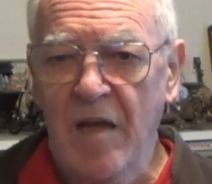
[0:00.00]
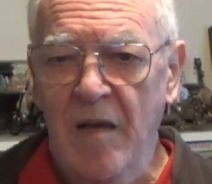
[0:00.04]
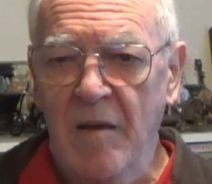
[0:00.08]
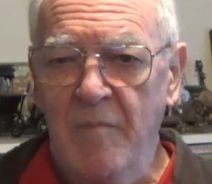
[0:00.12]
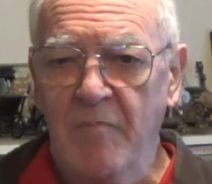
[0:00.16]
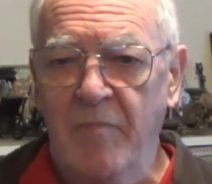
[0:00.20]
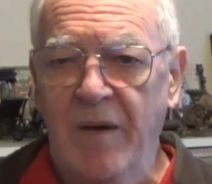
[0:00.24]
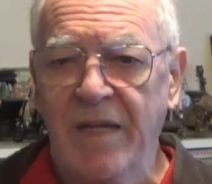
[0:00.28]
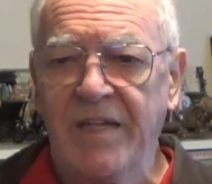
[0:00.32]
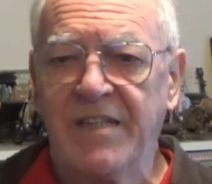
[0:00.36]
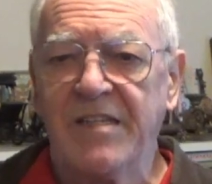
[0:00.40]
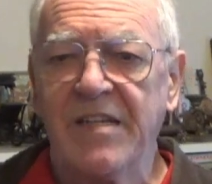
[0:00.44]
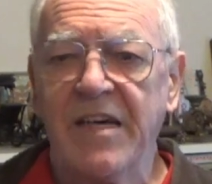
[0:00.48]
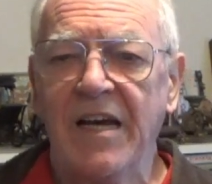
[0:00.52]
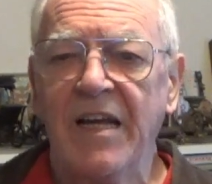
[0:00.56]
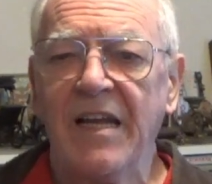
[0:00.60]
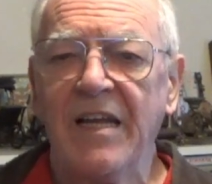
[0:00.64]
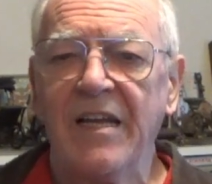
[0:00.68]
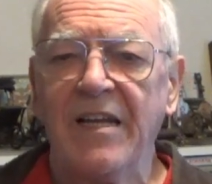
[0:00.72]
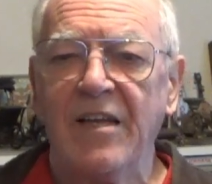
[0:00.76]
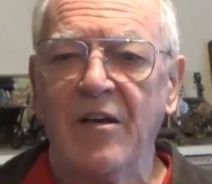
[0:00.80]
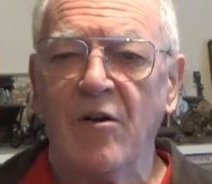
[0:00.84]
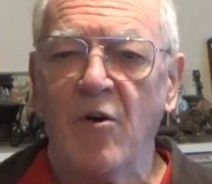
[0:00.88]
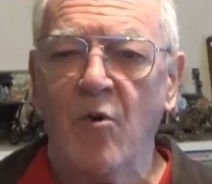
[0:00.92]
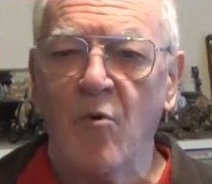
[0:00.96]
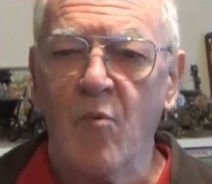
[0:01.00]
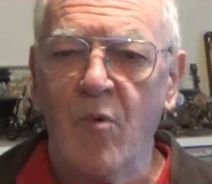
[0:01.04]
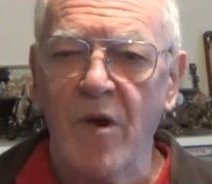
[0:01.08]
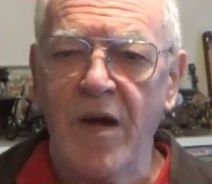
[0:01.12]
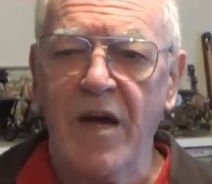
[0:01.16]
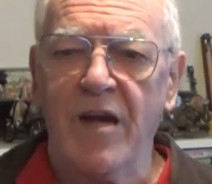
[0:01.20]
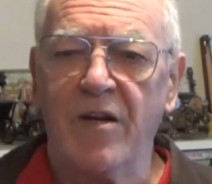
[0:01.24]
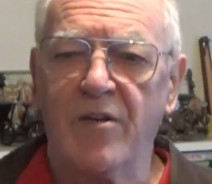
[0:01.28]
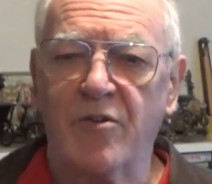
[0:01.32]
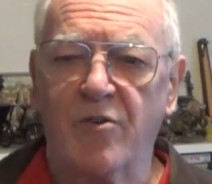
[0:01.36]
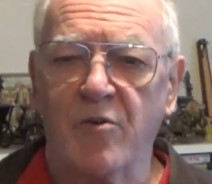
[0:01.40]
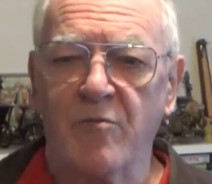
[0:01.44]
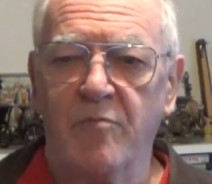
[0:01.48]
By telling
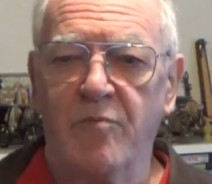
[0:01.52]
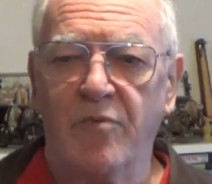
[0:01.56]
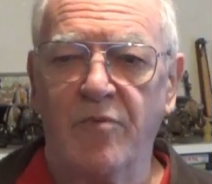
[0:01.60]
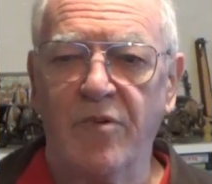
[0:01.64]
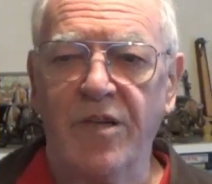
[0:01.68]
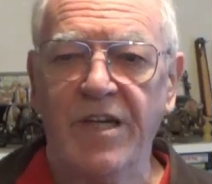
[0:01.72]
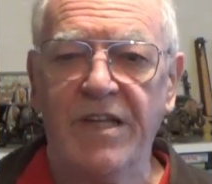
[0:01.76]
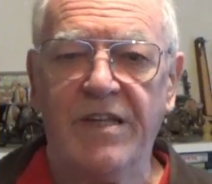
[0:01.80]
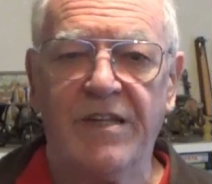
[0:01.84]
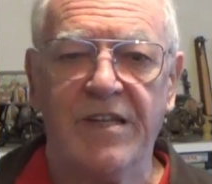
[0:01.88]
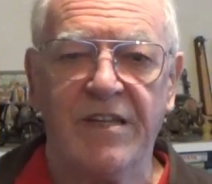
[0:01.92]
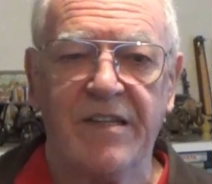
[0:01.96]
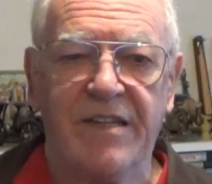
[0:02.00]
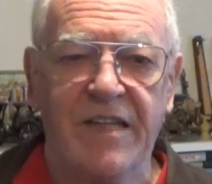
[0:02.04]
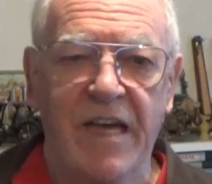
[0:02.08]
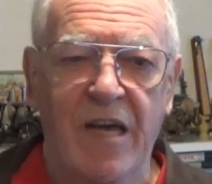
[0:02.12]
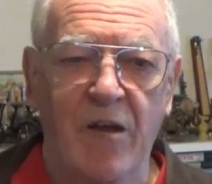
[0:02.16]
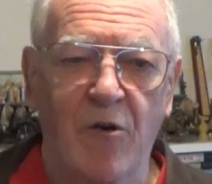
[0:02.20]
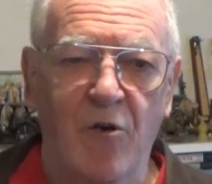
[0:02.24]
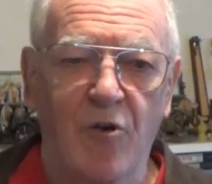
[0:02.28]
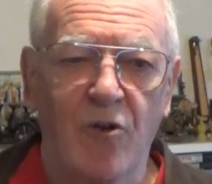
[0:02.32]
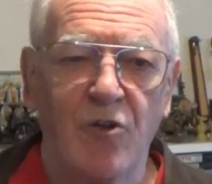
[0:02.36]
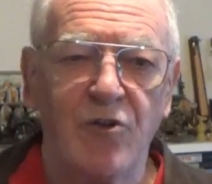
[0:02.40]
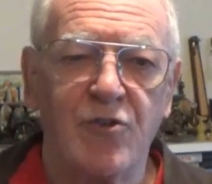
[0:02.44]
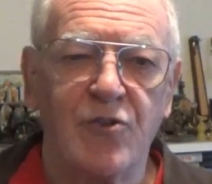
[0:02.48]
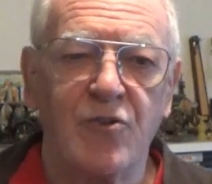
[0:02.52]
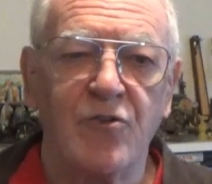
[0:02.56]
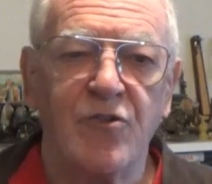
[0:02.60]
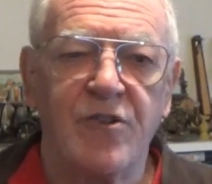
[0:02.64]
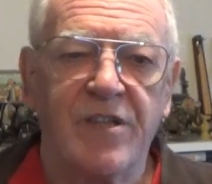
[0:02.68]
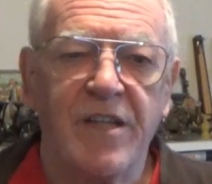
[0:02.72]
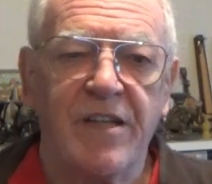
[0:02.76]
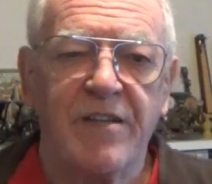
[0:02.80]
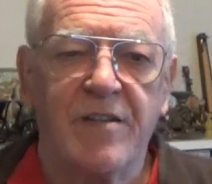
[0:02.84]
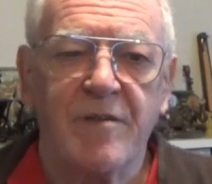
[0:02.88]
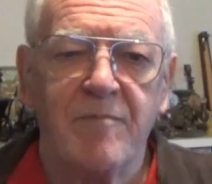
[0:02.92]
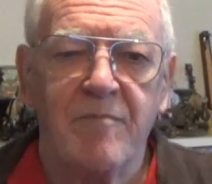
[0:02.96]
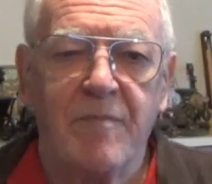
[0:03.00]
where to breathe, they also
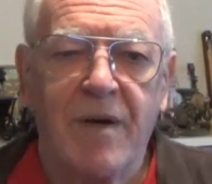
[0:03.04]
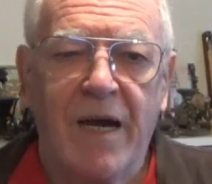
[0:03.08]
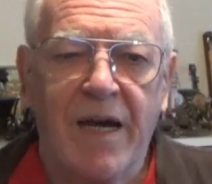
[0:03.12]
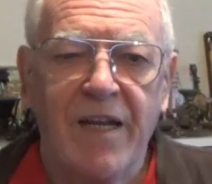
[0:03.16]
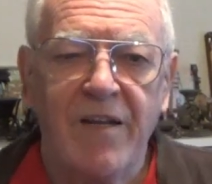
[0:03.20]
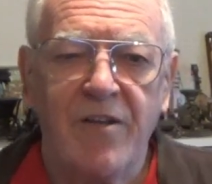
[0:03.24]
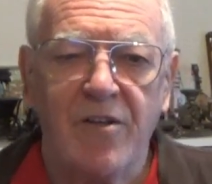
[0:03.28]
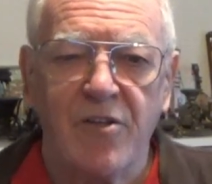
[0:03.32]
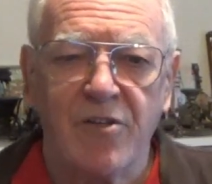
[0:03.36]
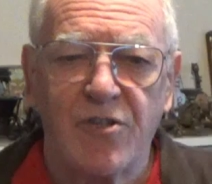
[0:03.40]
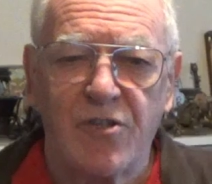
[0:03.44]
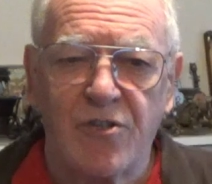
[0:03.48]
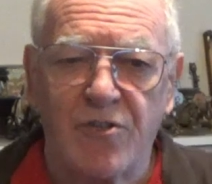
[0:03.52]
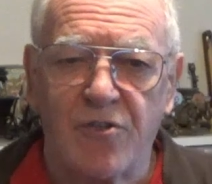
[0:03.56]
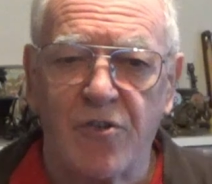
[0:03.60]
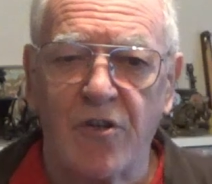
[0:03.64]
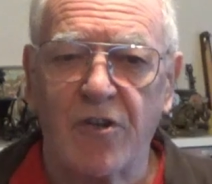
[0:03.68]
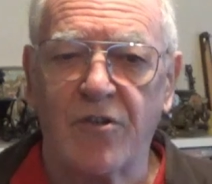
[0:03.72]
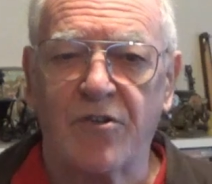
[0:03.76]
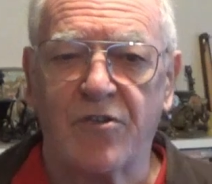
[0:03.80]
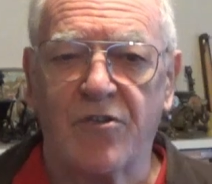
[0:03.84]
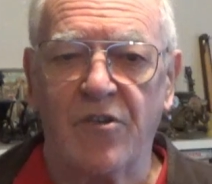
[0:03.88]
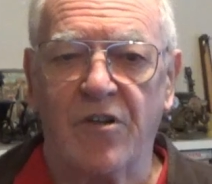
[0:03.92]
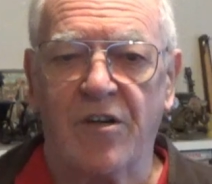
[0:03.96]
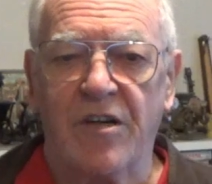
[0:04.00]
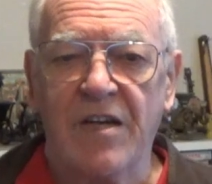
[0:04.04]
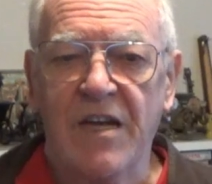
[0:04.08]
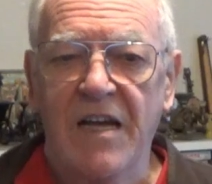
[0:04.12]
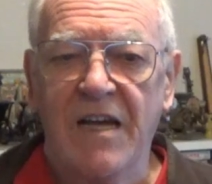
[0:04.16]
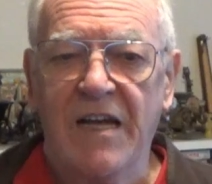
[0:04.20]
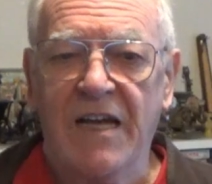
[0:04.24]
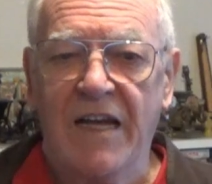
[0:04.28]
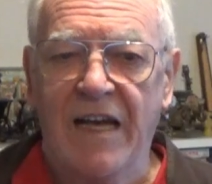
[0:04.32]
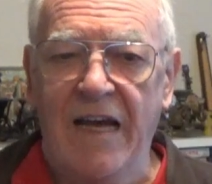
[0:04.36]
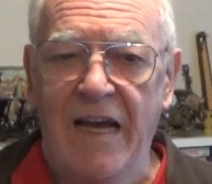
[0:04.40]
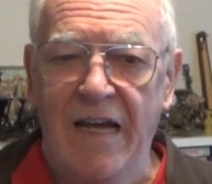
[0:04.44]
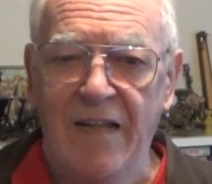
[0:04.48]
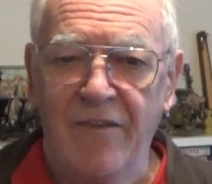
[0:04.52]
determine the structure
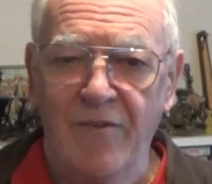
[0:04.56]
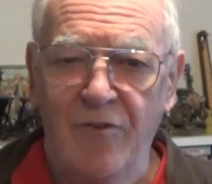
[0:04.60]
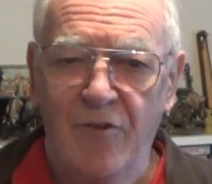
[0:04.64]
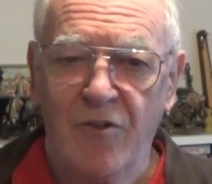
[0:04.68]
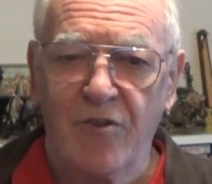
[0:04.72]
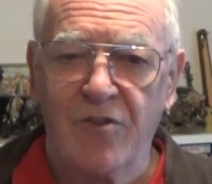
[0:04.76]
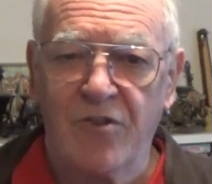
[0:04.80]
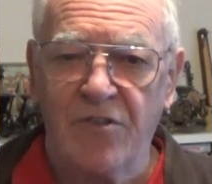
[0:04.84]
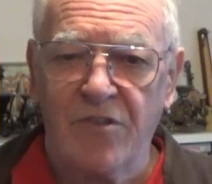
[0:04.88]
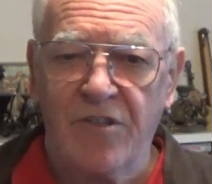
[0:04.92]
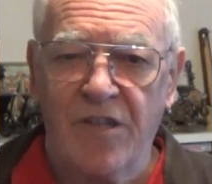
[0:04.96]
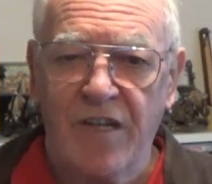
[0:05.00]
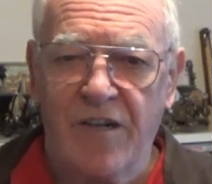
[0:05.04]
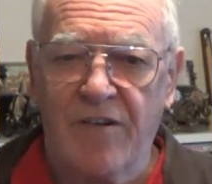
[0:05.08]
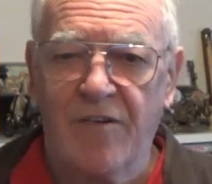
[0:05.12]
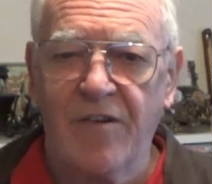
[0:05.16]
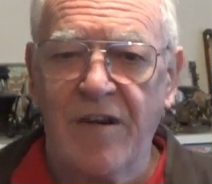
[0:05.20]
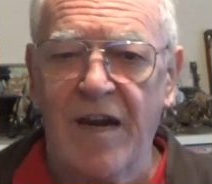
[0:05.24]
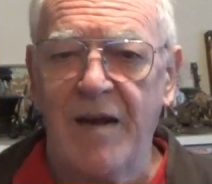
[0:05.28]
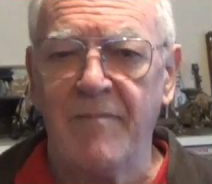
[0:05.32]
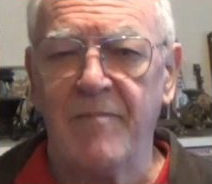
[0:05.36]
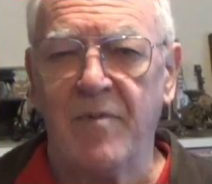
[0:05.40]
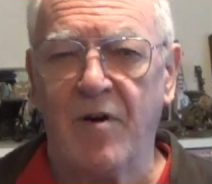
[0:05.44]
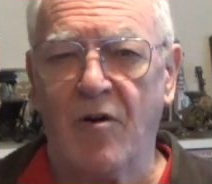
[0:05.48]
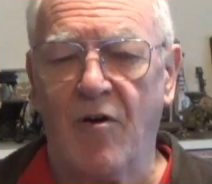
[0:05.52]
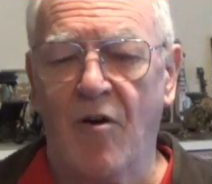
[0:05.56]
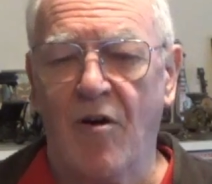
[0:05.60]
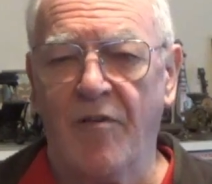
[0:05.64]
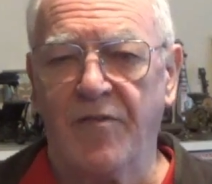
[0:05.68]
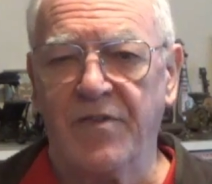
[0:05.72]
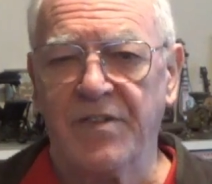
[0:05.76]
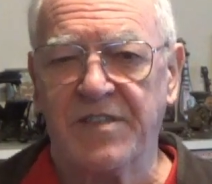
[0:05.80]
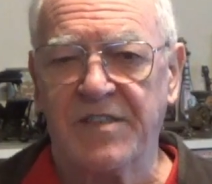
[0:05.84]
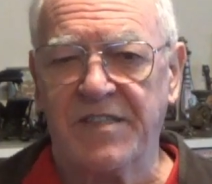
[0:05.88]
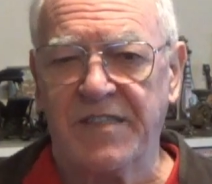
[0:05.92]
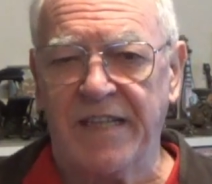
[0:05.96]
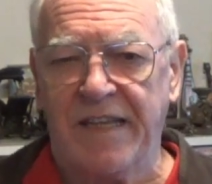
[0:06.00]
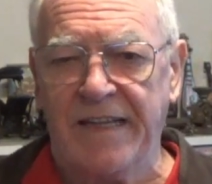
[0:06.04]
and thus the grammar of
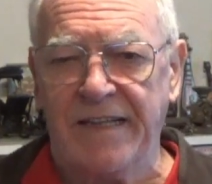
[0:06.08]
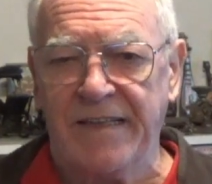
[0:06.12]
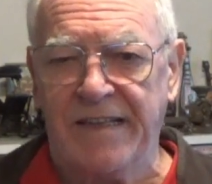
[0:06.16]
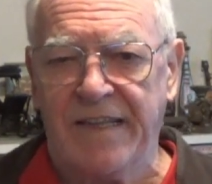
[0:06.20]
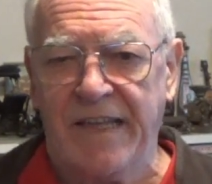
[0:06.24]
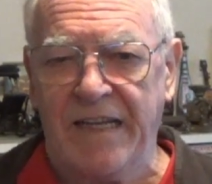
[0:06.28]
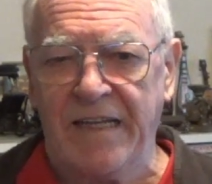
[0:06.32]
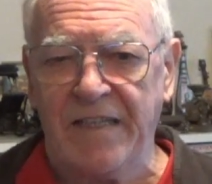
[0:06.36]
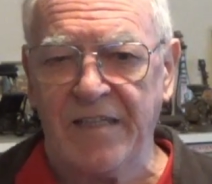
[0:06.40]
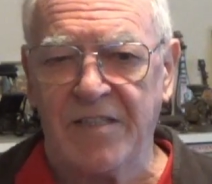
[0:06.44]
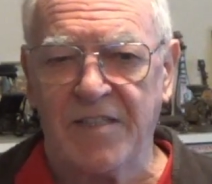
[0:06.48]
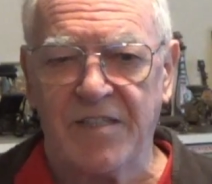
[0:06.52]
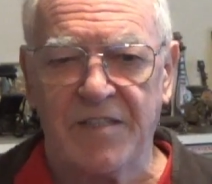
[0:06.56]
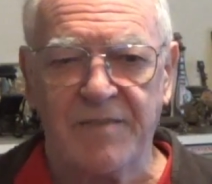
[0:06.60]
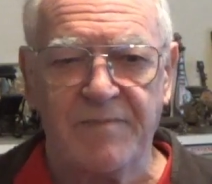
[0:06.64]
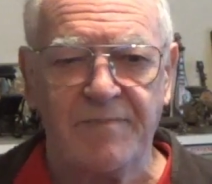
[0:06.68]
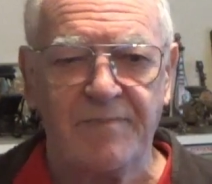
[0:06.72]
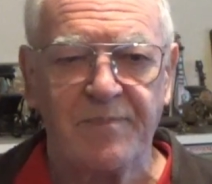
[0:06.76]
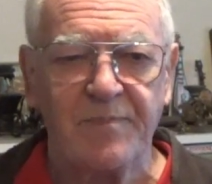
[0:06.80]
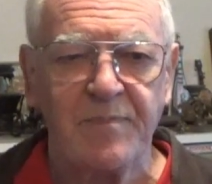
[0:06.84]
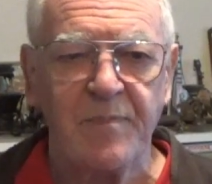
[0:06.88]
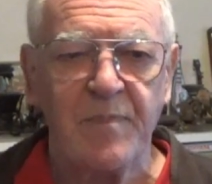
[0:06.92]
a sentence.